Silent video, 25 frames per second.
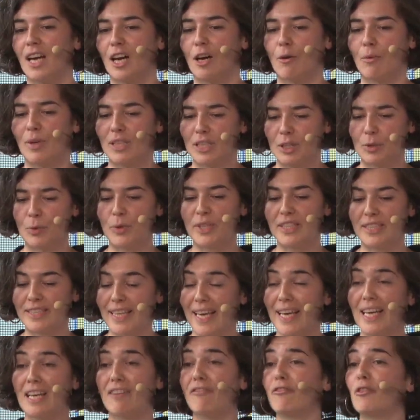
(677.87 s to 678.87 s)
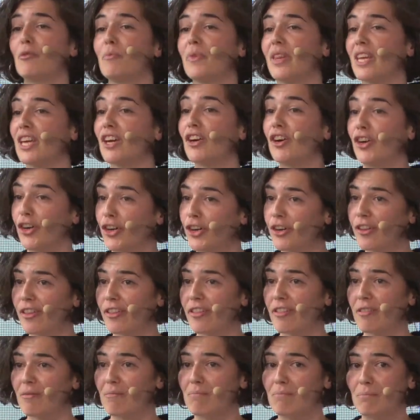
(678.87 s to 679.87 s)
What we take from the
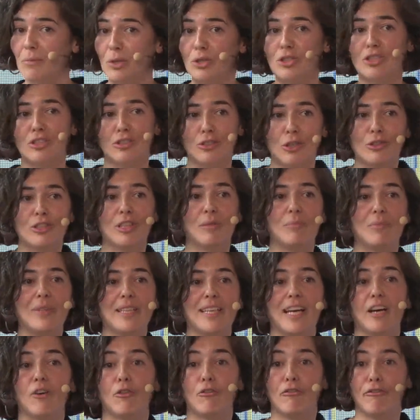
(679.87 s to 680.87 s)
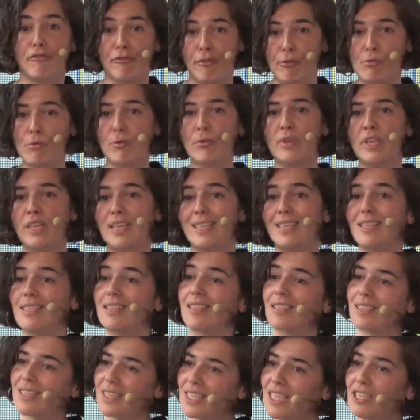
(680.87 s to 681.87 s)
earth, most notably our food, is
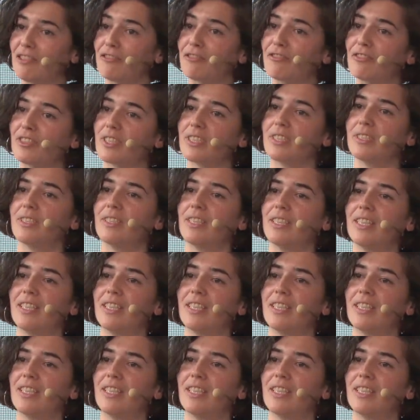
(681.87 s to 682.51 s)
a gift.